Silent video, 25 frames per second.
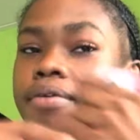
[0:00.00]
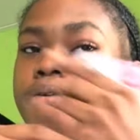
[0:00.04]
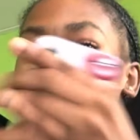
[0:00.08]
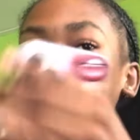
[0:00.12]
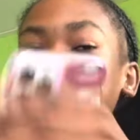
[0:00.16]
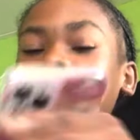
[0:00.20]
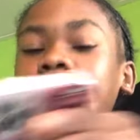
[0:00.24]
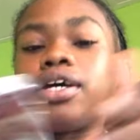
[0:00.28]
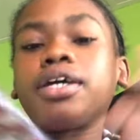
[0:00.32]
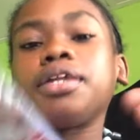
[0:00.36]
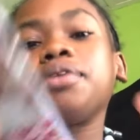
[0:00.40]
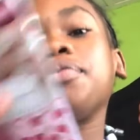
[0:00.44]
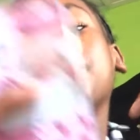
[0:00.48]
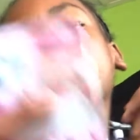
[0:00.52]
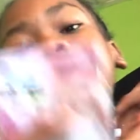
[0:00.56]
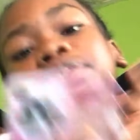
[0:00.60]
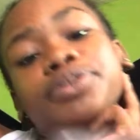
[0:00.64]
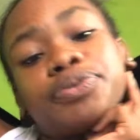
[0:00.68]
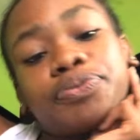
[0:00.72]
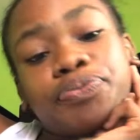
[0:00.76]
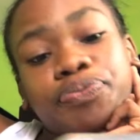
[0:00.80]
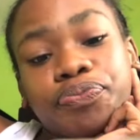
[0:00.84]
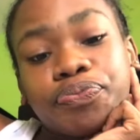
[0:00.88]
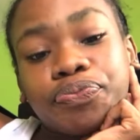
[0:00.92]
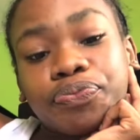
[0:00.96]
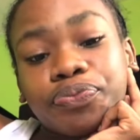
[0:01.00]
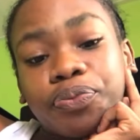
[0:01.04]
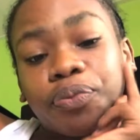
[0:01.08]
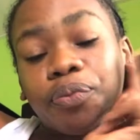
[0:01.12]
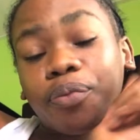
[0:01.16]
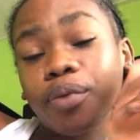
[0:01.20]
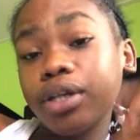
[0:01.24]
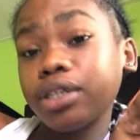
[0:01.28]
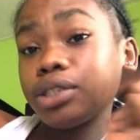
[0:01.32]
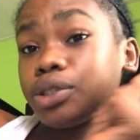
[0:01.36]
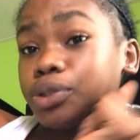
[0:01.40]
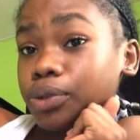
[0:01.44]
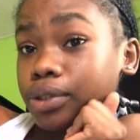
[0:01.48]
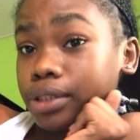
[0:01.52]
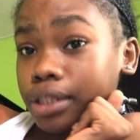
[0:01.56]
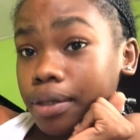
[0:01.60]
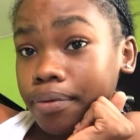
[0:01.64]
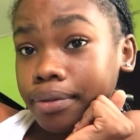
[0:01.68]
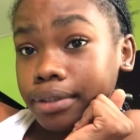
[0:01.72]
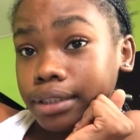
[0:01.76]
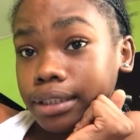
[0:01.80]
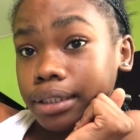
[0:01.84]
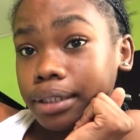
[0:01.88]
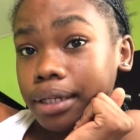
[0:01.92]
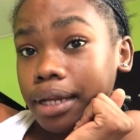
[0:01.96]
So anyway, it's
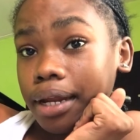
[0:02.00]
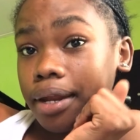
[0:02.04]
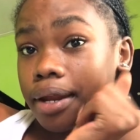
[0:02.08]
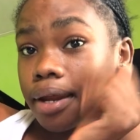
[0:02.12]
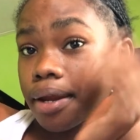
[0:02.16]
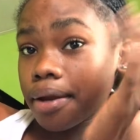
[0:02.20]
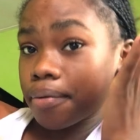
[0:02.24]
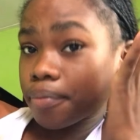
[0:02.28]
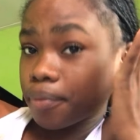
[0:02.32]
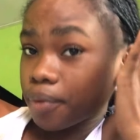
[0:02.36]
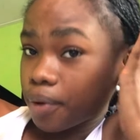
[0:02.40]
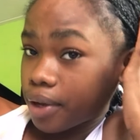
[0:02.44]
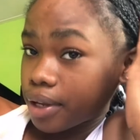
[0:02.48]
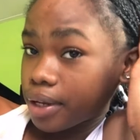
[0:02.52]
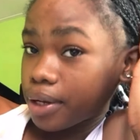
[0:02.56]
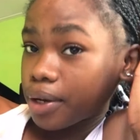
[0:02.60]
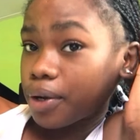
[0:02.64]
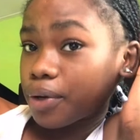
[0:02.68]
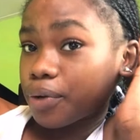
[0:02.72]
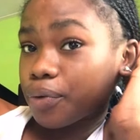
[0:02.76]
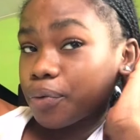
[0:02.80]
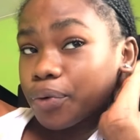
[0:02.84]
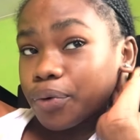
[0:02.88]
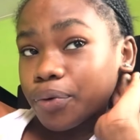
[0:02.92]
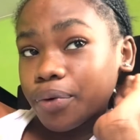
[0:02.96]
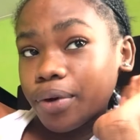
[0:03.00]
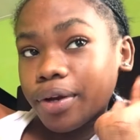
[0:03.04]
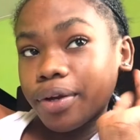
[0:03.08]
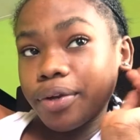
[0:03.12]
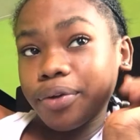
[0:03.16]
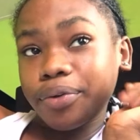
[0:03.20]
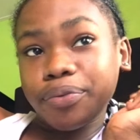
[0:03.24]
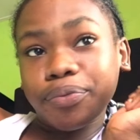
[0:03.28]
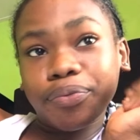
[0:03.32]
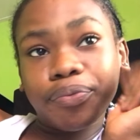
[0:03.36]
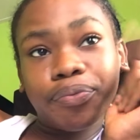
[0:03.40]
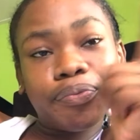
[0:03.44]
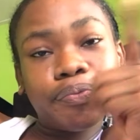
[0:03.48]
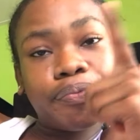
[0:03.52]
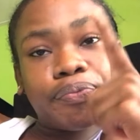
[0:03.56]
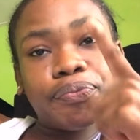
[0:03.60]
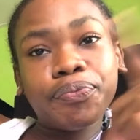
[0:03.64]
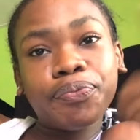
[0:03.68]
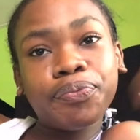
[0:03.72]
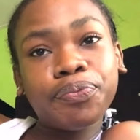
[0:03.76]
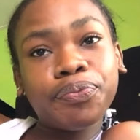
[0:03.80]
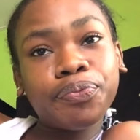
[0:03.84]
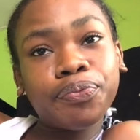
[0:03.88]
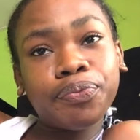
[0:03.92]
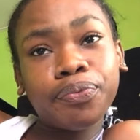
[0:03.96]
3:17 and I'm going on the road right now.
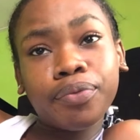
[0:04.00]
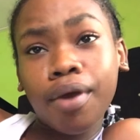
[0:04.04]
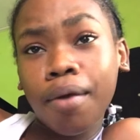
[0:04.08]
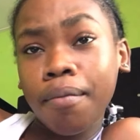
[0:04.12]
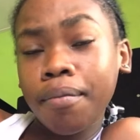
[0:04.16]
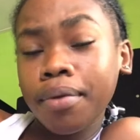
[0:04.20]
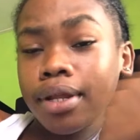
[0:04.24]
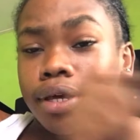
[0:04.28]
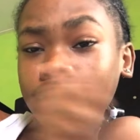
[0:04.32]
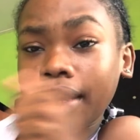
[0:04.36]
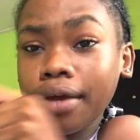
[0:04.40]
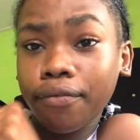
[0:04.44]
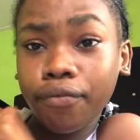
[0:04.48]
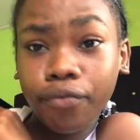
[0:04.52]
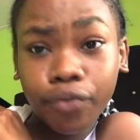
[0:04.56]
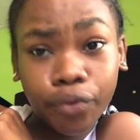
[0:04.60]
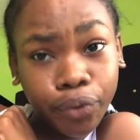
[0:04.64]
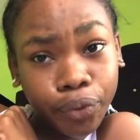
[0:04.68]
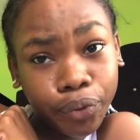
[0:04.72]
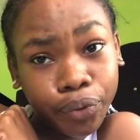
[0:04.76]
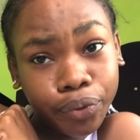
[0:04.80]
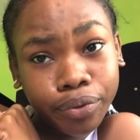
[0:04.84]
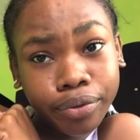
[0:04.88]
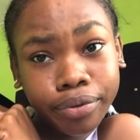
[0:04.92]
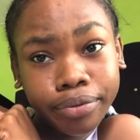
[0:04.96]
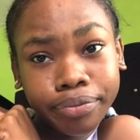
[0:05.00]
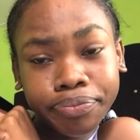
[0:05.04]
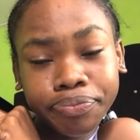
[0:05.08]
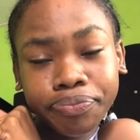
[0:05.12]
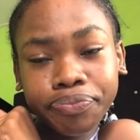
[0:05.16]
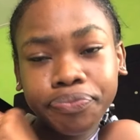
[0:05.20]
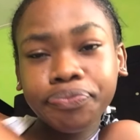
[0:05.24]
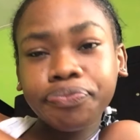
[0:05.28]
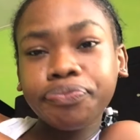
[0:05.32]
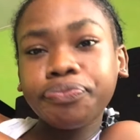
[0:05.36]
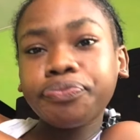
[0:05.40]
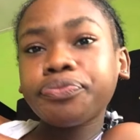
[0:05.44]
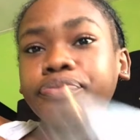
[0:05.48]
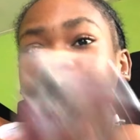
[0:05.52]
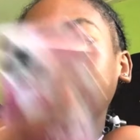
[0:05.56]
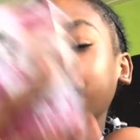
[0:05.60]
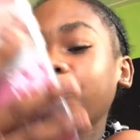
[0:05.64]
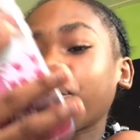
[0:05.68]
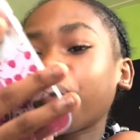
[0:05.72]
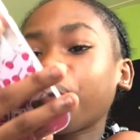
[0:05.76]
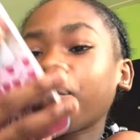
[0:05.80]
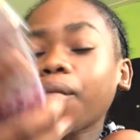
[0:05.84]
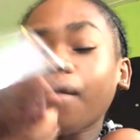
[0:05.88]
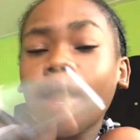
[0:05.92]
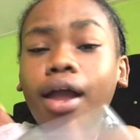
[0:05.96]
I'm gonna get food.
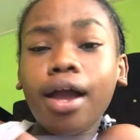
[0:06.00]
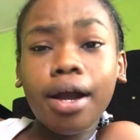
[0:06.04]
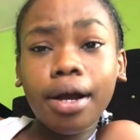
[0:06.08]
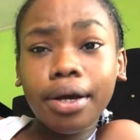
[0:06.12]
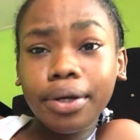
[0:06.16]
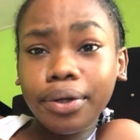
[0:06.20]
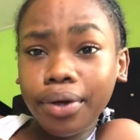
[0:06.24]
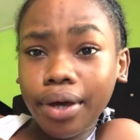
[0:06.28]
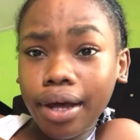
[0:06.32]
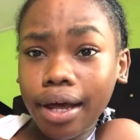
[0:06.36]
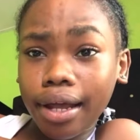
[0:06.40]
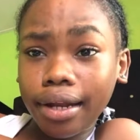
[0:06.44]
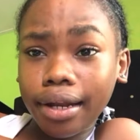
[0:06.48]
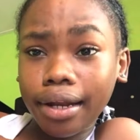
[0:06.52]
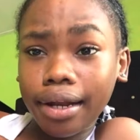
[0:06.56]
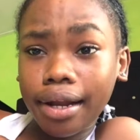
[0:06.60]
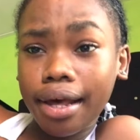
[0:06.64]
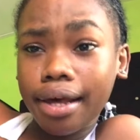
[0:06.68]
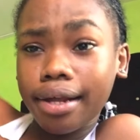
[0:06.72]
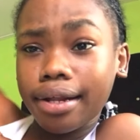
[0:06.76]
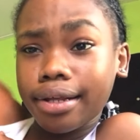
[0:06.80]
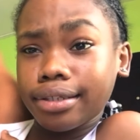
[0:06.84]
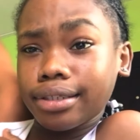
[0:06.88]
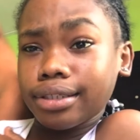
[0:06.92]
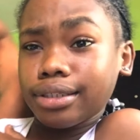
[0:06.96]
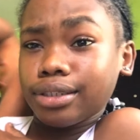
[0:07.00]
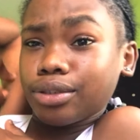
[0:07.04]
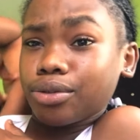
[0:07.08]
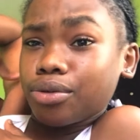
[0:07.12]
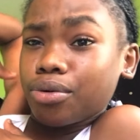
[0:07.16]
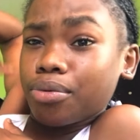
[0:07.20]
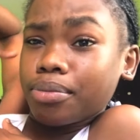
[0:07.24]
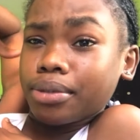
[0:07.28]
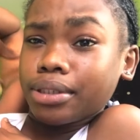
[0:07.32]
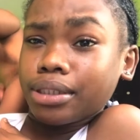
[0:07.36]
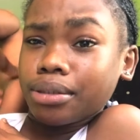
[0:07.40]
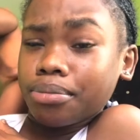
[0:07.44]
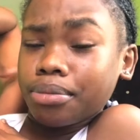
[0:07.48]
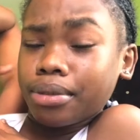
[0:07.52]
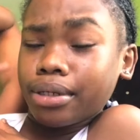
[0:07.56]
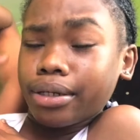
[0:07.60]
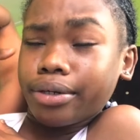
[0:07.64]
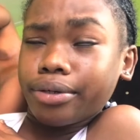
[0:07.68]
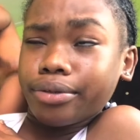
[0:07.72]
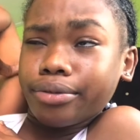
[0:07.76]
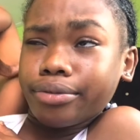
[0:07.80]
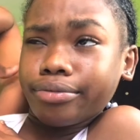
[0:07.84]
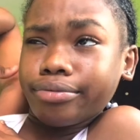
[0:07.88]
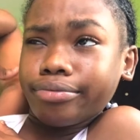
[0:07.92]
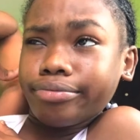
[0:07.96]
I'm gonna add a lot of things, so I'm gonna
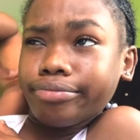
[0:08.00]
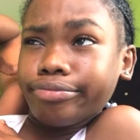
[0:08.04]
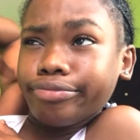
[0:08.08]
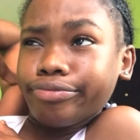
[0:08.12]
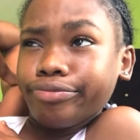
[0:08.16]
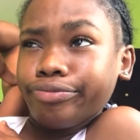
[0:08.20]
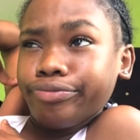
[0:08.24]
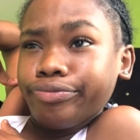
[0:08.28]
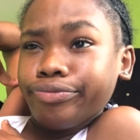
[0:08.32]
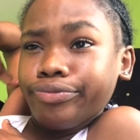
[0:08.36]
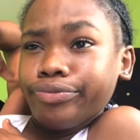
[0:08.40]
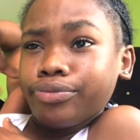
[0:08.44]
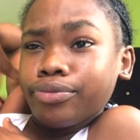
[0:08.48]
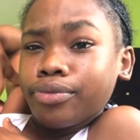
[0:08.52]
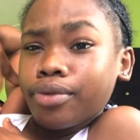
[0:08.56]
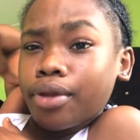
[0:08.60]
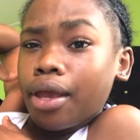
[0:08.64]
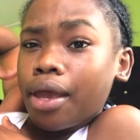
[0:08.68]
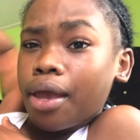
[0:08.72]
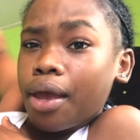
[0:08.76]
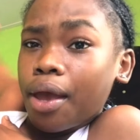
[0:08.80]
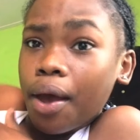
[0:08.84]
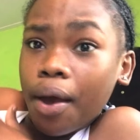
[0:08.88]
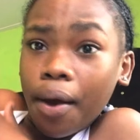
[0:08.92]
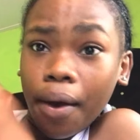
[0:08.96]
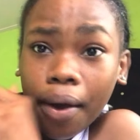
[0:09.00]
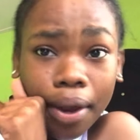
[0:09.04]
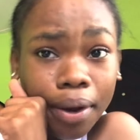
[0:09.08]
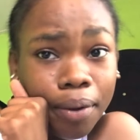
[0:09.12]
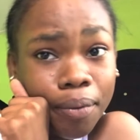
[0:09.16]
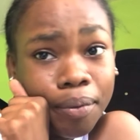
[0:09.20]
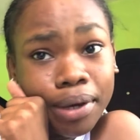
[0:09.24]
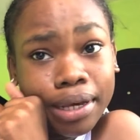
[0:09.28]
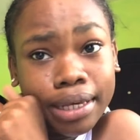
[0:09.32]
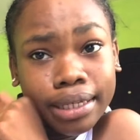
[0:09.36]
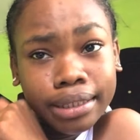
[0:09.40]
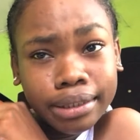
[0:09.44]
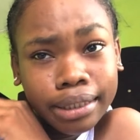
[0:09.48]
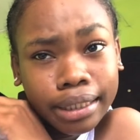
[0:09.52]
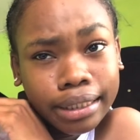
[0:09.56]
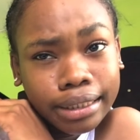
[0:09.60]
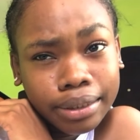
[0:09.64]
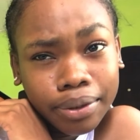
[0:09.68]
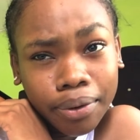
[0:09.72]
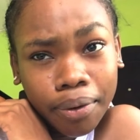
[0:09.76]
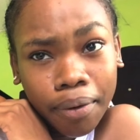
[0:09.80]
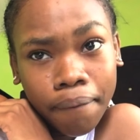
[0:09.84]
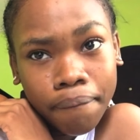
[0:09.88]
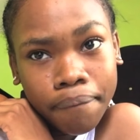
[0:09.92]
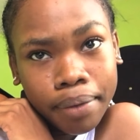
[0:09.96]
go. Anyways, let's
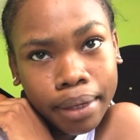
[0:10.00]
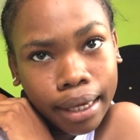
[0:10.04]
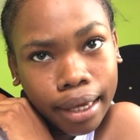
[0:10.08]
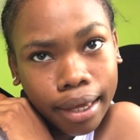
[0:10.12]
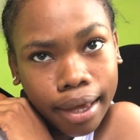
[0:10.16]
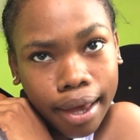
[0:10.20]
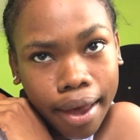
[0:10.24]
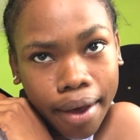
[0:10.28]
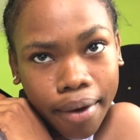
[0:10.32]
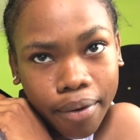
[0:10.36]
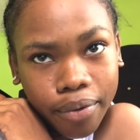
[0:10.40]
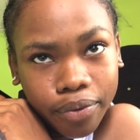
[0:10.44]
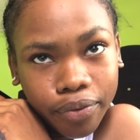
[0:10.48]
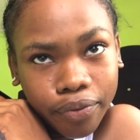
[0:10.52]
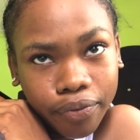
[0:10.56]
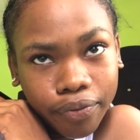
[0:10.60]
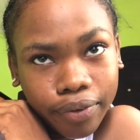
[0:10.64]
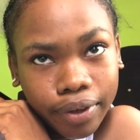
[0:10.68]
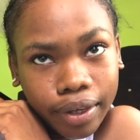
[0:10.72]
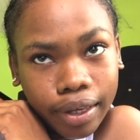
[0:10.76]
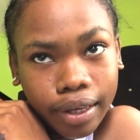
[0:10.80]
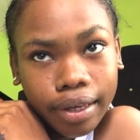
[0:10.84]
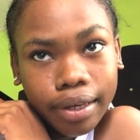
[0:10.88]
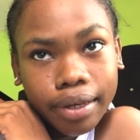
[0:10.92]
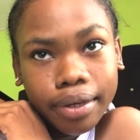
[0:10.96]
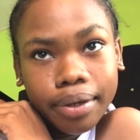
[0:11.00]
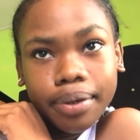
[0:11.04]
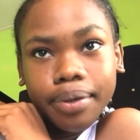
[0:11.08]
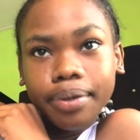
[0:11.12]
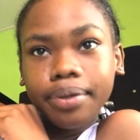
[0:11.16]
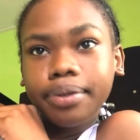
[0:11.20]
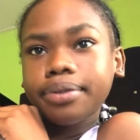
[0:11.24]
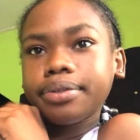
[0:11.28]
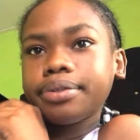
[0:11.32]
go pick an outfit.